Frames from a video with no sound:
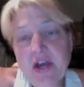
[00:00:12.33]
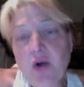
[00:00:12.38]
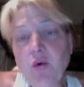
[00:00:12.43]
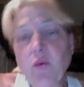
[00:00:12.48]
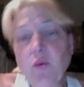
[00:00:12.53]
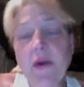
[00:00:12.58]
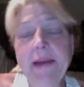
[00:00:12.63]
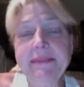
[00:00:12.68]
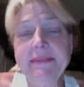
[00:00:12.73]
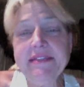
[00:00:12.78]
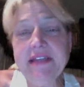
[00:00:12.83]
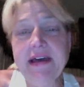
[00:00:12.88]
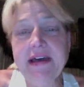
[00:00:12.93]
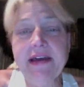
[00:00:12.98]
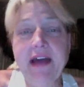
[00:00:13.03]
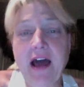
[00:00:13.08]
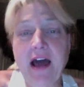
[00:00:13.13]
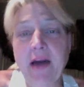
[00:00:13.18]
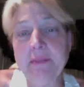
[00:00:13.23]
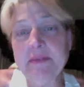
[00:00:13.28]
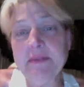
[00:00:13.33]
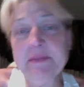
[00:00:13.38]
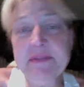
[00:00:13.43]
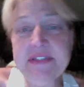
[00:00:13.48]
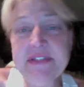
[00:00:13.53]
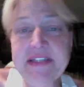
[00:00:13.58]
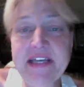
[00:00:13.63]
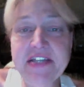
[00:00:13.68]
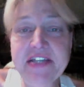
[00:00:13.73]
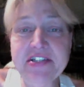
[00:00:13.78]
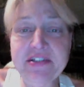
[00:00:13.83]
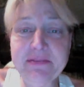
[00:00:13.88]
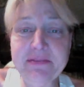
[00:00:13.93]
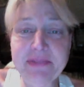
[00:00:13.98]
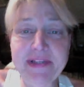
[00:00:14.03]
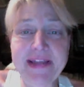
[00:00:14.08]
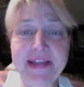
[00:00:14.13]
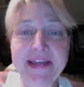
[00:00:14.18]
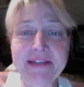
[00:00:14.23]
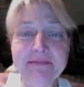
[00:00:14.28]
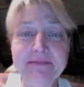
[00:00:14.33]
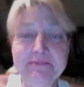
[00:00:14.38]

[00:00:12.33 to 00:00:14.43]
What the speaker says: website optimization plan.